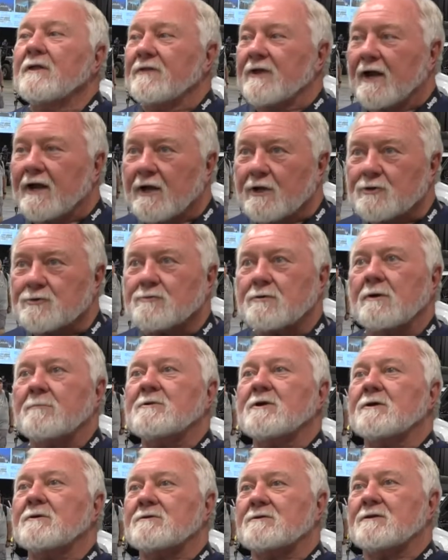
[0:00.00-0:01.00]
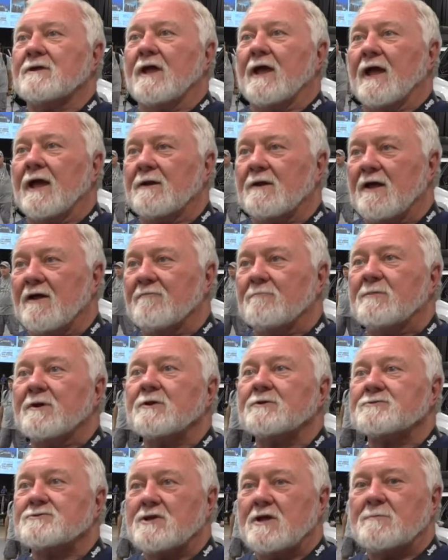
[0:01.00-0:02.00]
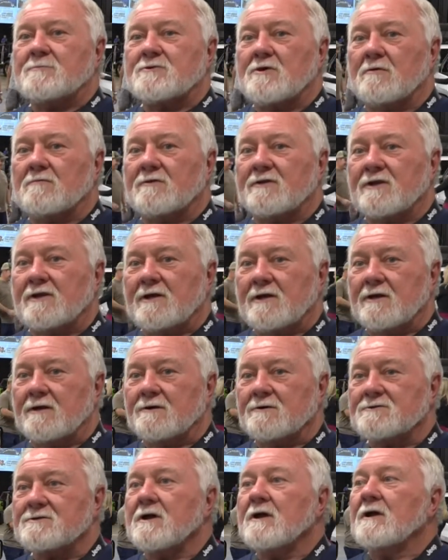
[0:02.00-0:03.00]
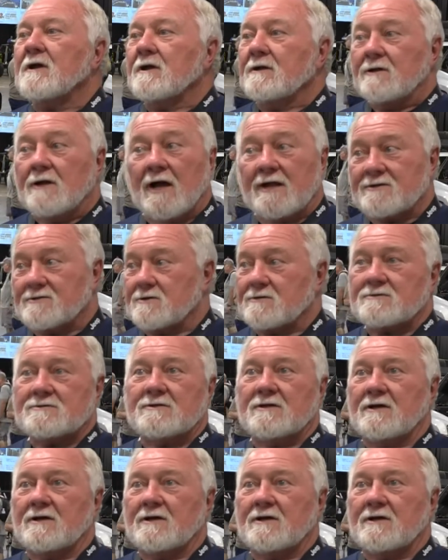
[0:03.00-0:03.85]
that contribute and have built Jeeps over the years. Not just